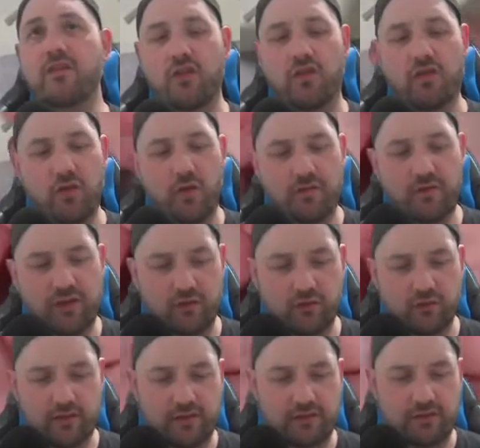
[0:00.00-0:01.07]
So Thought
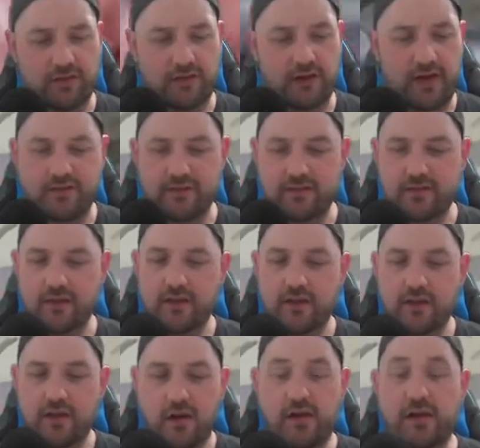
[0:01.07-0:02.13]
Vessel, really, really nice.
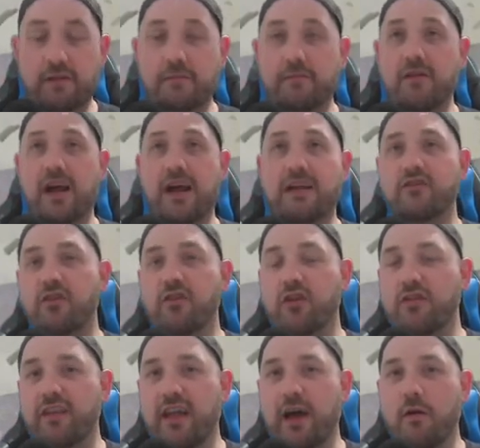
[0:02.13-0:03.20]
Creepgrass
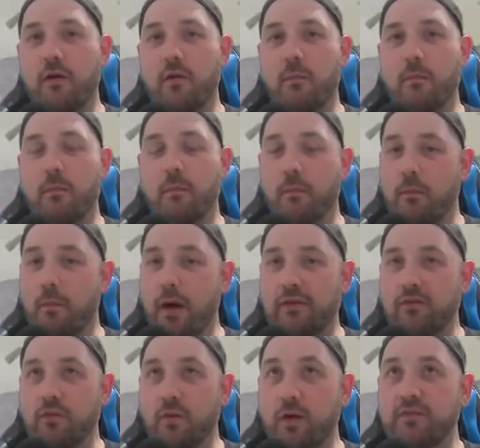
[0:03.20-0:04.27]
turns our
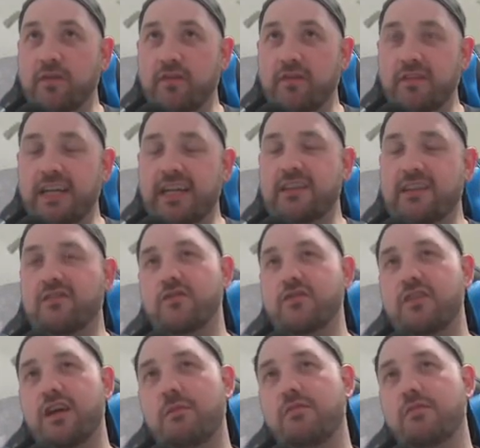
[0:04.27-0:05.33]
swamps obviously into
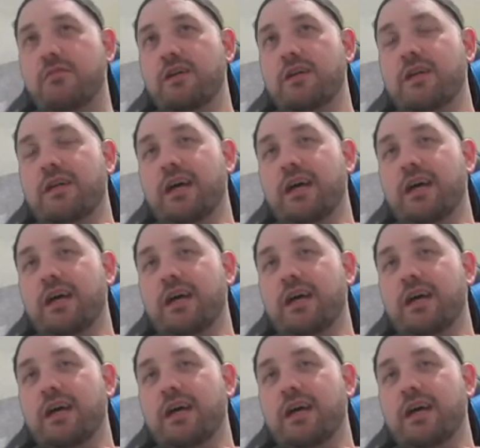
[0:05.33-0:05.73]
double,